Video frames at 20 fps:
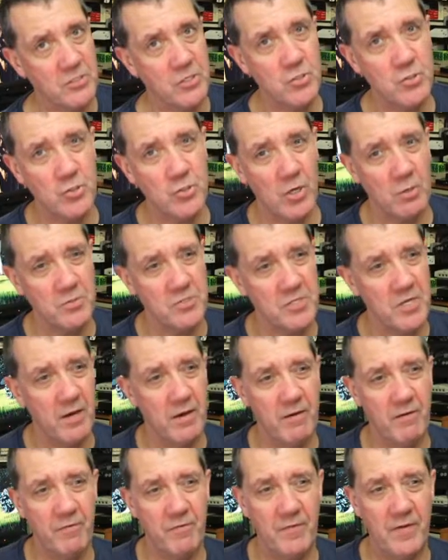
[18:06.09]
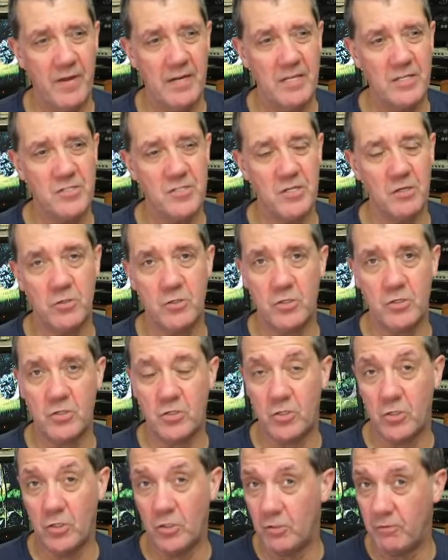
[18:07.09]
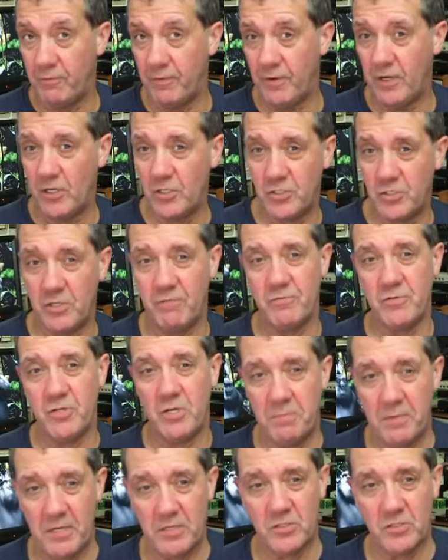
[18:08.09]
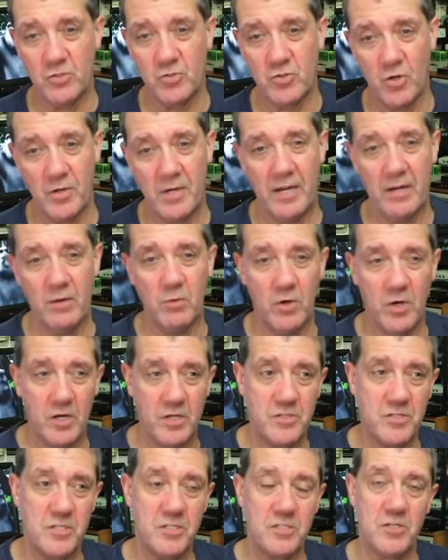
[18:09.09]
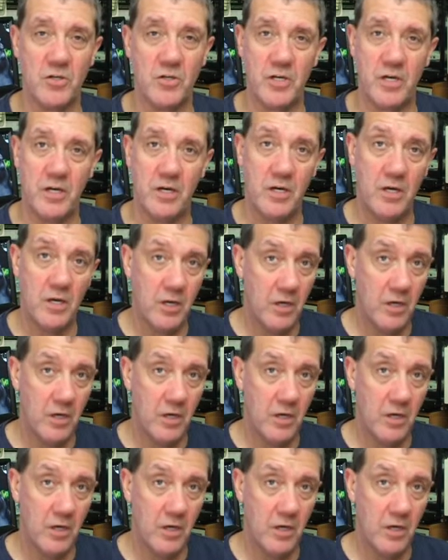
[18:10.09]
control, and it's a good version of GPS control. In other words, it's on a